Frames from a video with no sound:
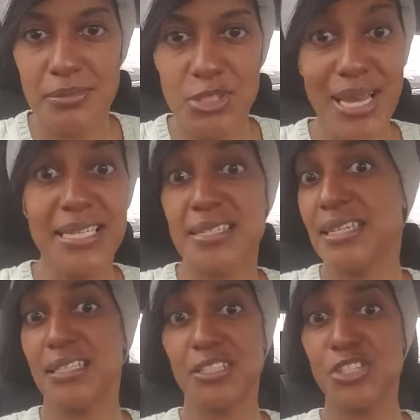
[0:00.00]
So I can
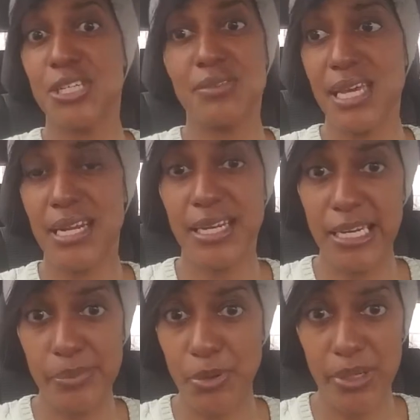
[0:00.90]
still achieve that at
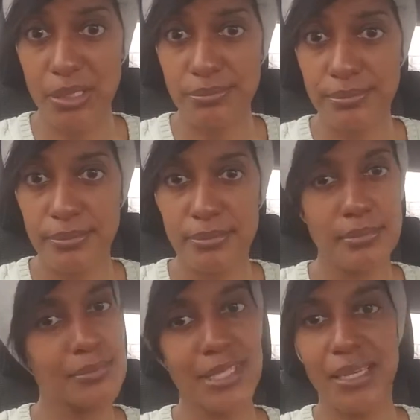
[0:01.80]
any point.
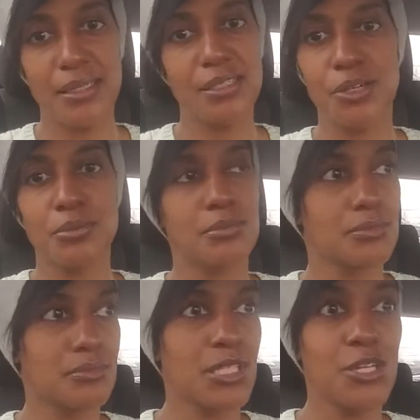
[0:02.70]
Yeah, no.
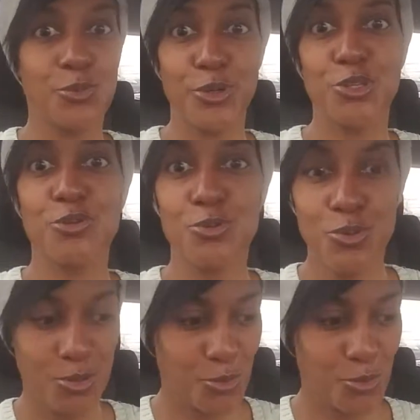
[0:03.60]
When you